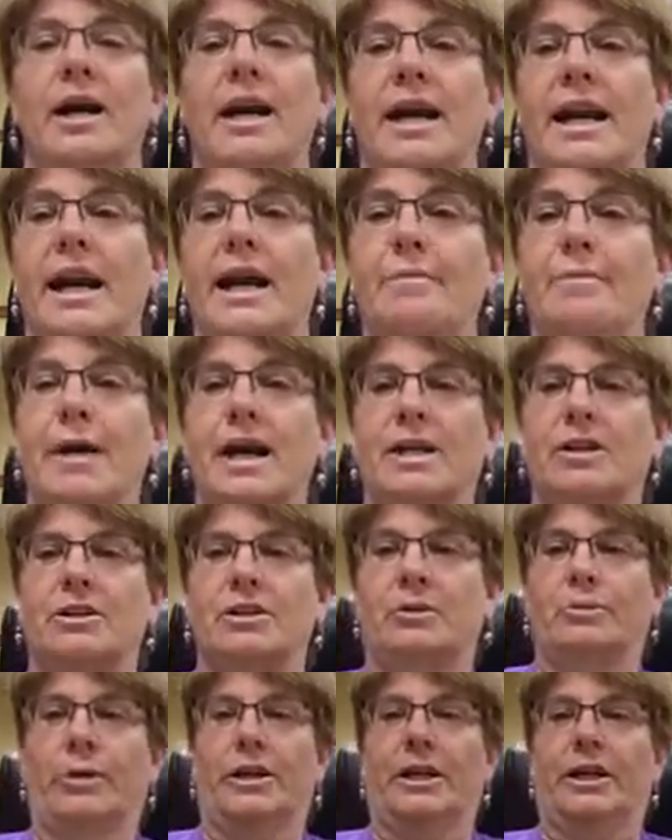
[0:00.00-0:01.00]
And I'm
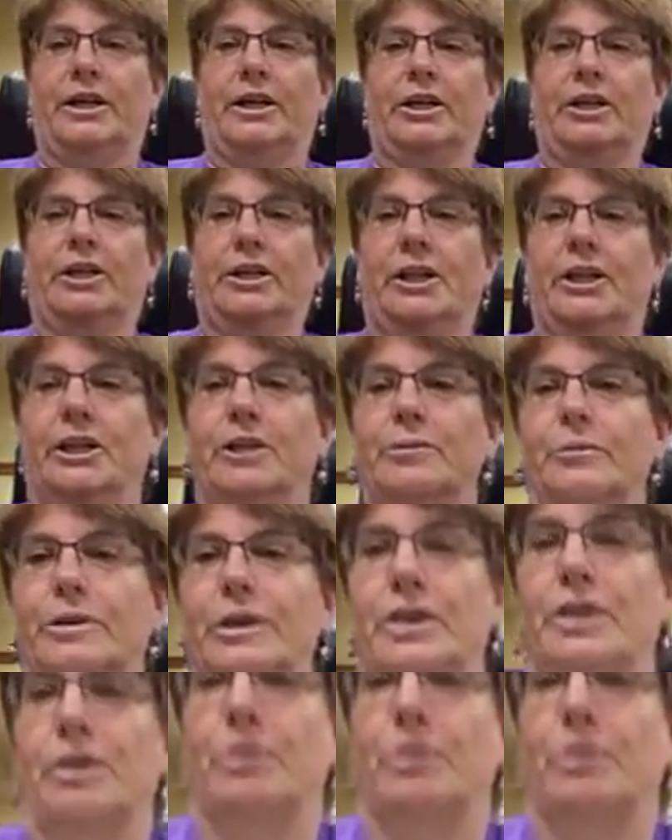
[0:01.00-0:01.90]
actually wearing a shirt with the